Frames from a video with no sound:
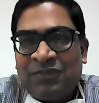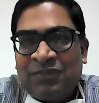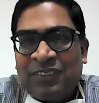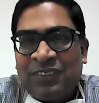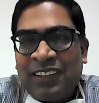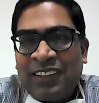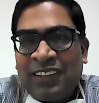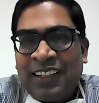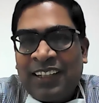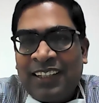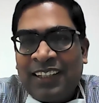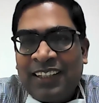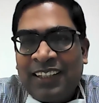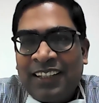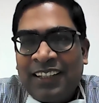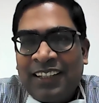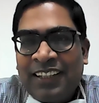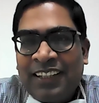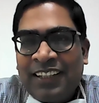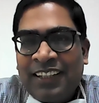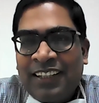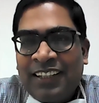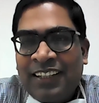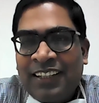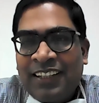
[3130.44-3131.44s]
Right.
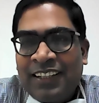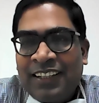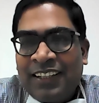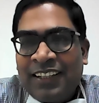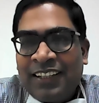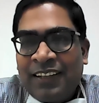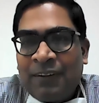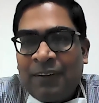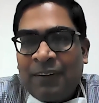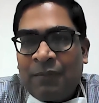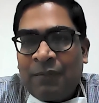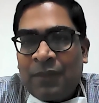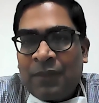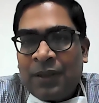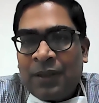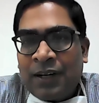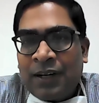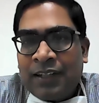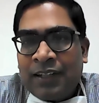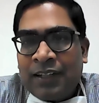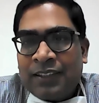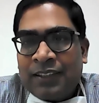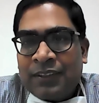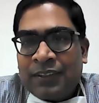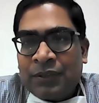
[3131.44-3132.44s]

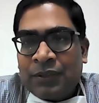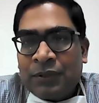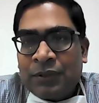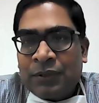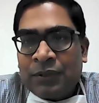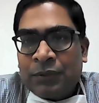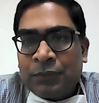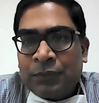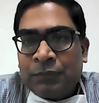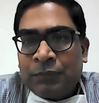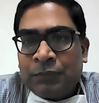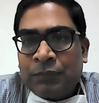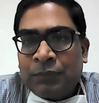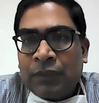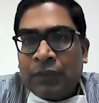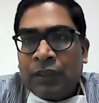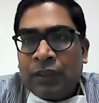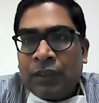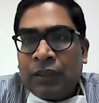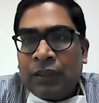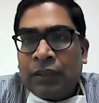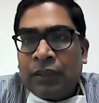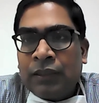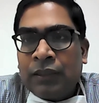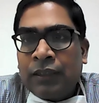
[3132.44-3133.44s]
Right. So
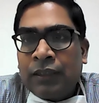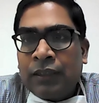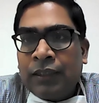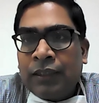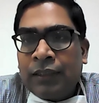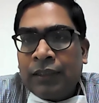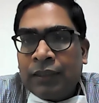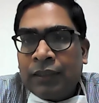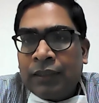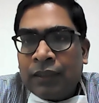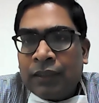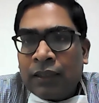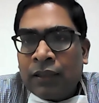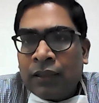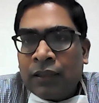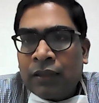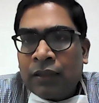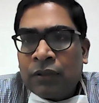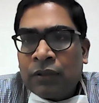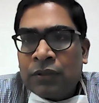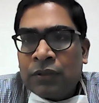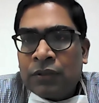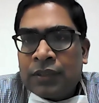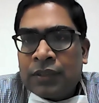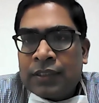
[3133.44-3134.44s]
the other
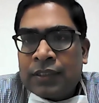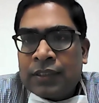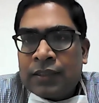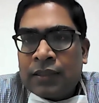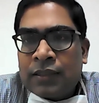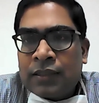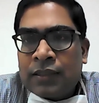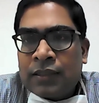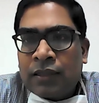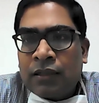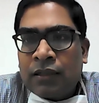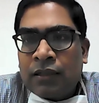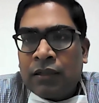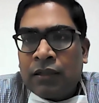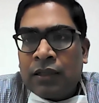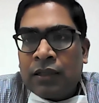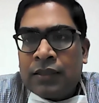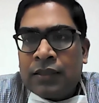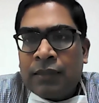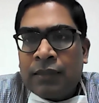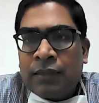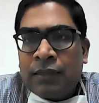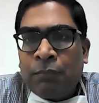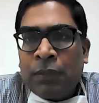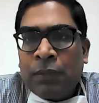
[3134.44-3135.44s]
questions are: does
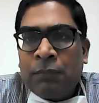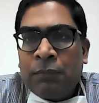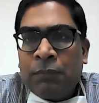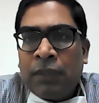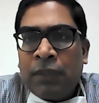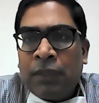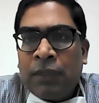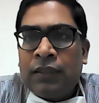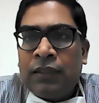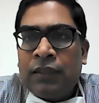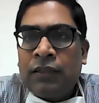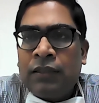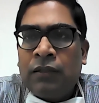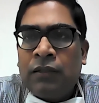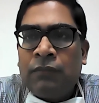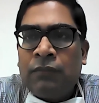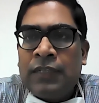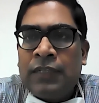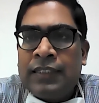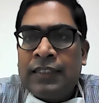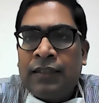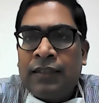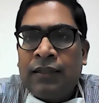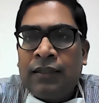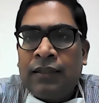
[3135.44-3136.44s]
implementation of
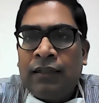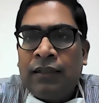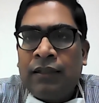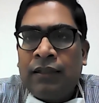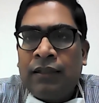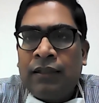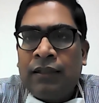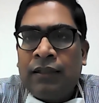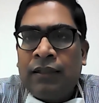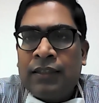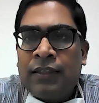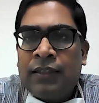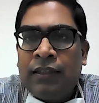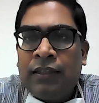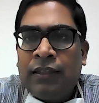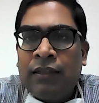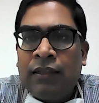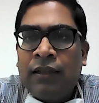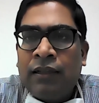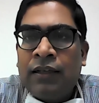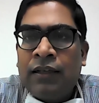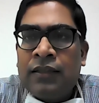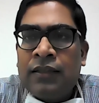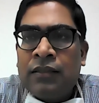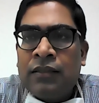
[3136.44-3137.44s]
digital literacy
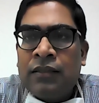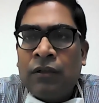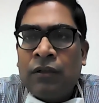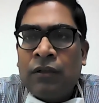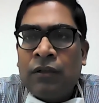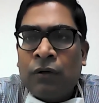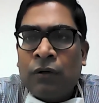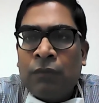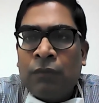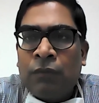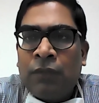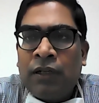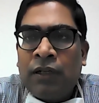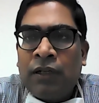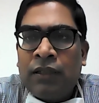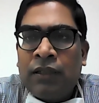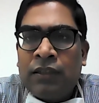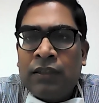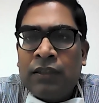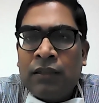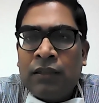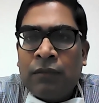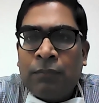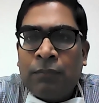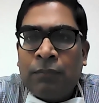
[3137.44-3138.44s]
increase the
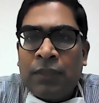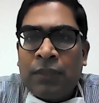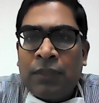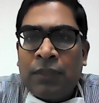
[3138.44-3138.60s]
documentation of